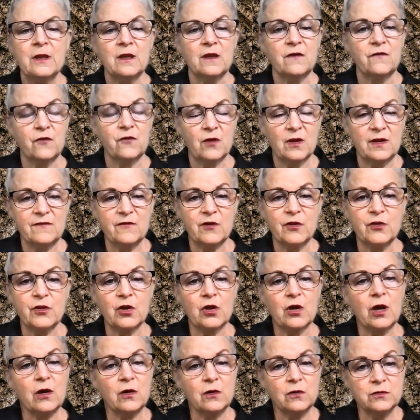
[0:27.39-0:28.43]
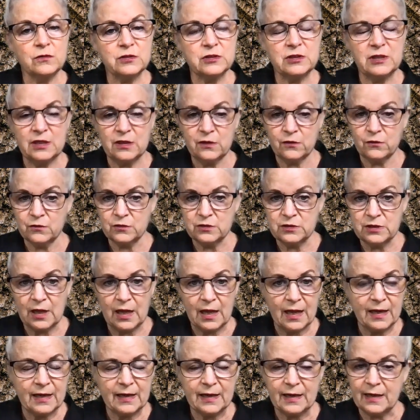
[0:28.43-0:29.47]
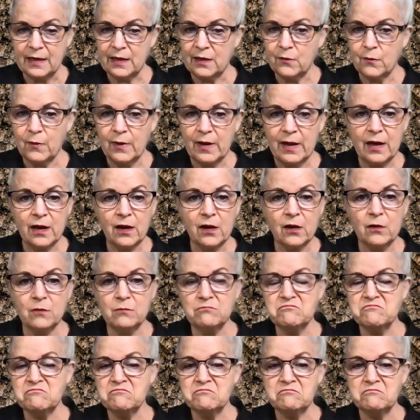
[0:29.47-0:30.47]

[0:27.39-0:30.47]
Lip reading: If you live on the coast, either side, anywhere,